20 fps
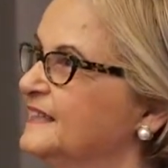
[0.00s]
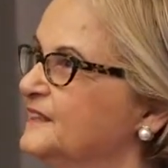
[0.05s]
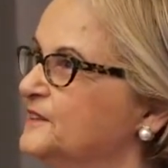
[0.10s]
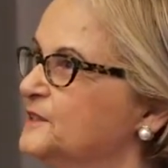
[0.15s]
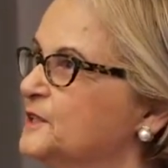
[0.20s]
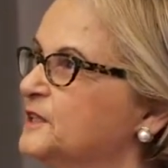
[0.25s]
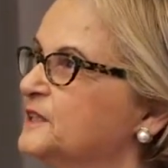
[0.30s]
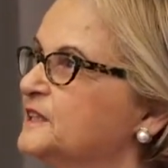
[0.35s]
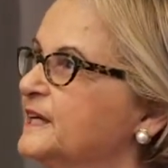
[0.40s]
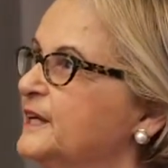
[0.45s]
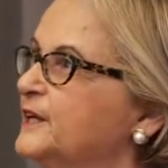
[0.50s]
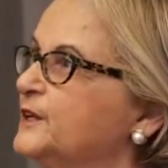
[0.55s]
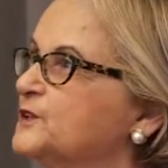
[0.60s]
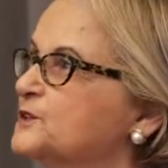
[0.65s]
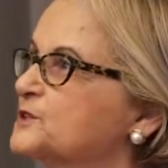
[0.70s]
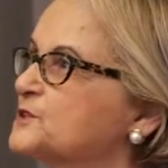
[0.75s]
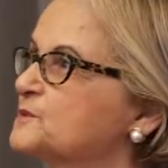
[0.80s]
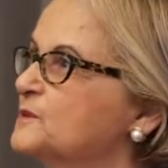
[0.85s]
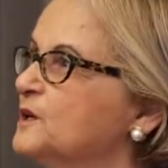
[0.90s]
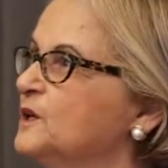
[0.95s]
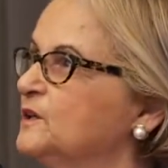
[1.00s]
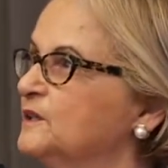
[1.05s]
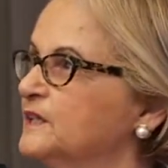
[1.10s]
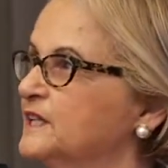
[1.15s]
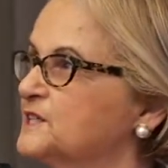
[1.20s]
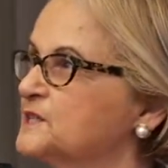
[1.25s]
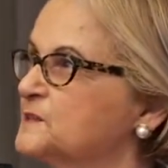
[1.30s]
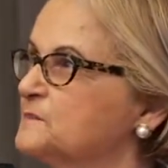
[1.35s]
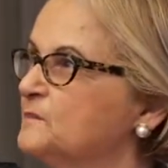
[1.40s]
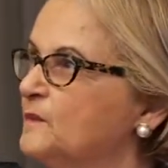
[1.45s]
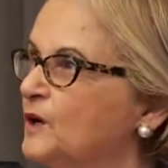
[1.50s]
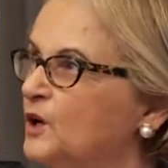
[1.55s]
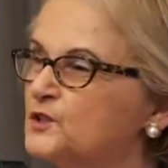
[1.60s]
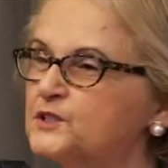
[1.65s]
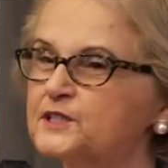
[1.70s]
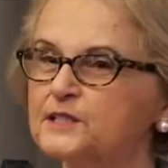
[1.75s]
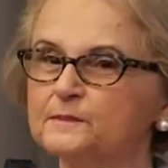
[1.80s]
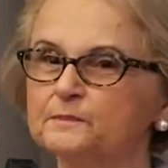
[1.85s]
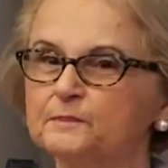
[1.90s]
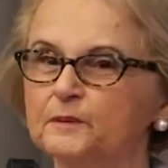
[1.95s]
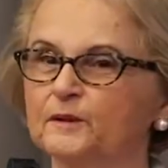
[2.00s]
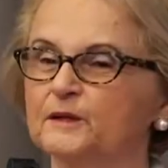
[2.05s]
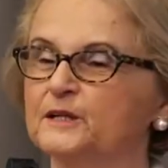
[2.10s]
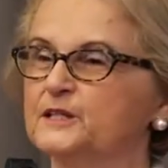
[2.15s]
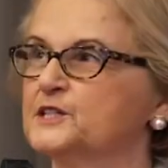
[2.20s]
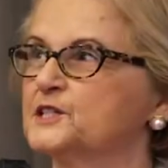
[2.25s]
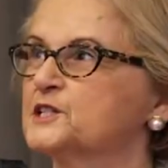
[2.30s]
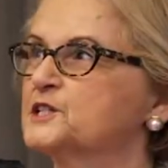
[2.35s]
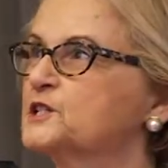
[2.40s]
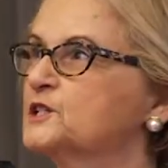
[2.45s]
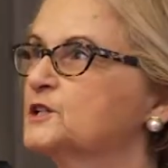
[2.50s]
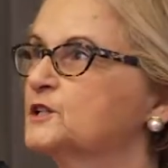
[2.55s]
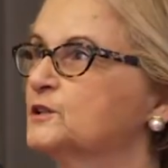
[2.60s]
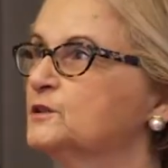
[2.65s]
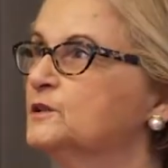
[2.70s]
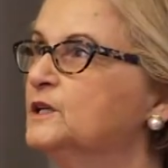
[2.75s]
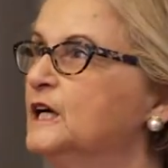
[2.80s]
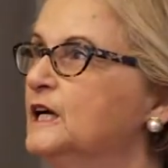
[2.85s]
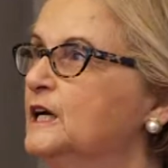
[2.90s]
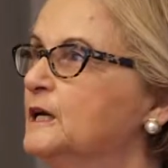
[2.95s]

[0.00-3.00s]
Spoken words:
The leader's role is most important to